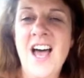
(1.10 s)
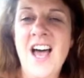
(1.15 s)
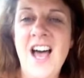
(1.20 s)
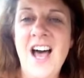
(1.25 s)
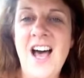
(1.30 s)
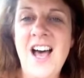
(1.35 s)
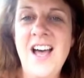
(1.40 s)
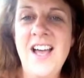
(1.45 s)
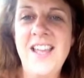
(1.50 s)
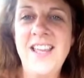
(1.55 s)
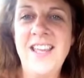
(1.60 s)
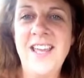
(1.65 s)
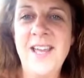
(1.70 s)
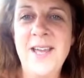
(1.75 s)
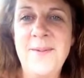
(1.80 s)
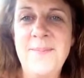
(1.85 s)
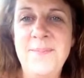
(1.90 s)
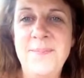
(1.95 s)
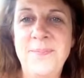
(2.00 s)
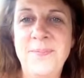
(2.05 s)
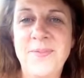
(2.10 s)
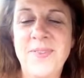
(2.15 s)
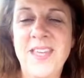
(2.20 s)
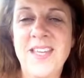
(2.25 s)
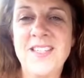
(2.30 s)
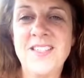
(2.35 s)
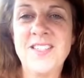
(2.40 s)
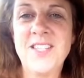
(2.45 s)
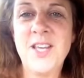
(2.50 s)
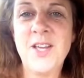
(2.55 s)
Hi,
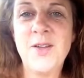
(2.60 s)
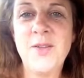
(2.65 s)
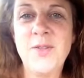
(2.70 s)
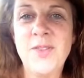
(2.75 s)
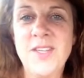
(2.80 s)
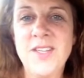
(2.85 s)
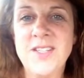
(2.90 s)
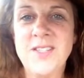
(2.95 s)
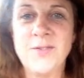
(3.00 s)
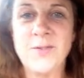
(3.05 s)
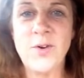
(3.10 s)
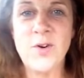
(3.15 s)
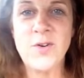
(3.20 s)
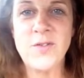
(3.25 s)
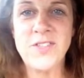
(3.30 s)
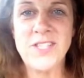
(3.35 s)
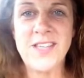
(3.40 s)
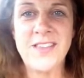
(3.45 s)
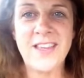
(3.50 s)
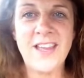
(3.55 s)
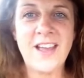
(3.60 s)
so there's four of us in the